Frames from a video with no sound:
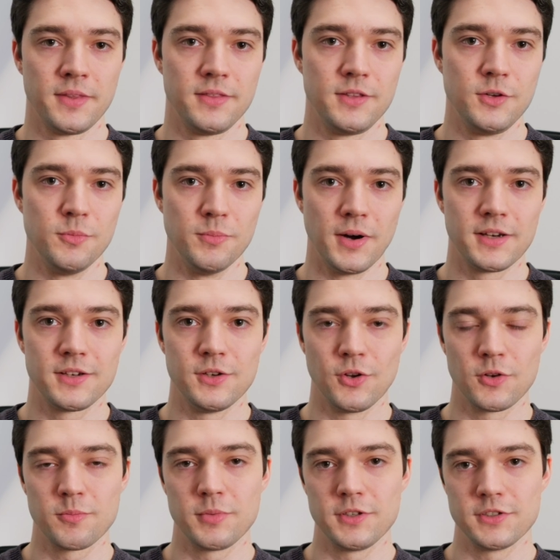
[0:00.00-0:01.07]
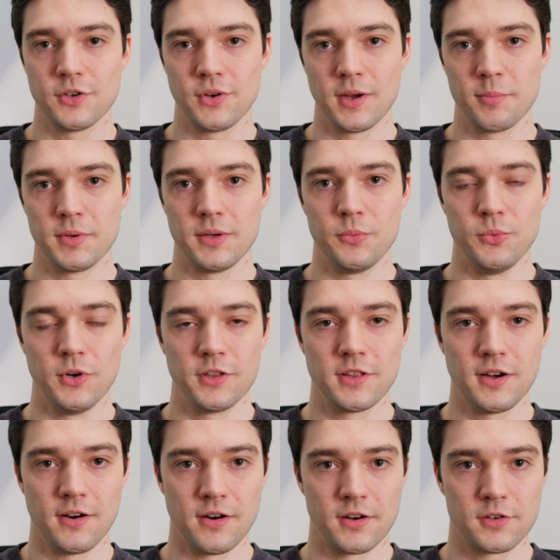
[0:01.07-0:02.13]
you might not be so happy with
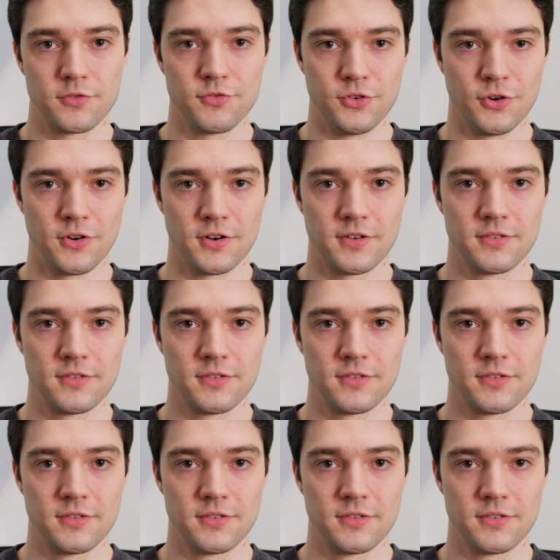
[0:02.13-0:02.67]
ARC4.